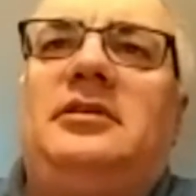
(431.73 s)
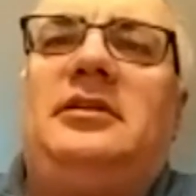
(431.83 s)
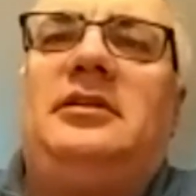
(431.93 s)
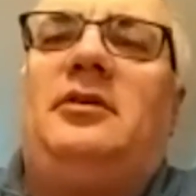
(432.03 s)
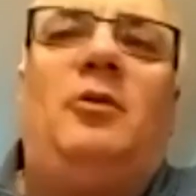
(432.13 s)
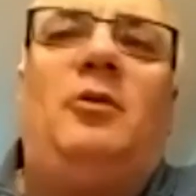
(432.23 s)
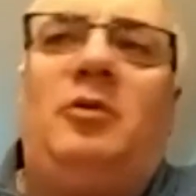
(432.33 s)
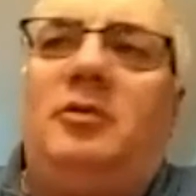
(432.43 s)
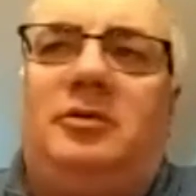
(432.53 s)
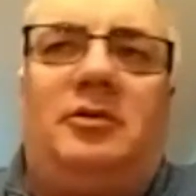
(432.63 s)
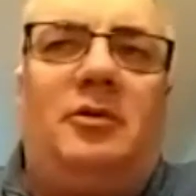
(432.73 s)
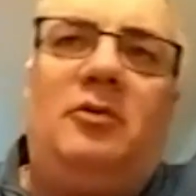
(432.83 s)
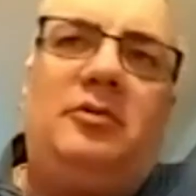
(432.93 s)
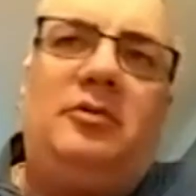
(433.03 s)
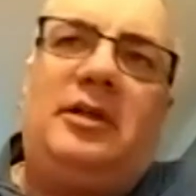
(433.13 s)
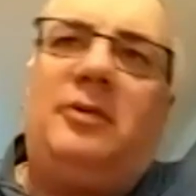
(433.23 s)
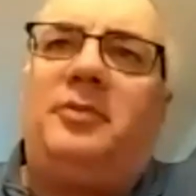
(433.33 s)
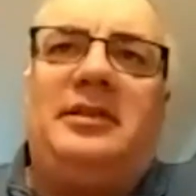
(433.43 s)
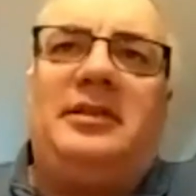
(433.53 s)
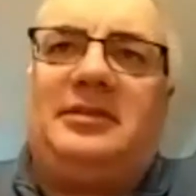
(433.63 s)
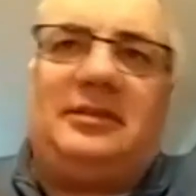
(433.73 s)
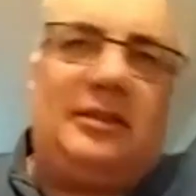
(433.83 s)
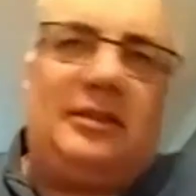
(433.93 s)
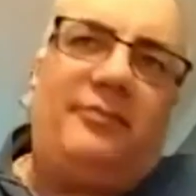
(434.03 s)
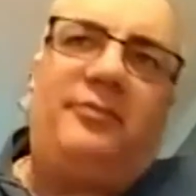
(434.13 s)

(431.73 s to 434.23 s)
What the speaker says: The whole company itself,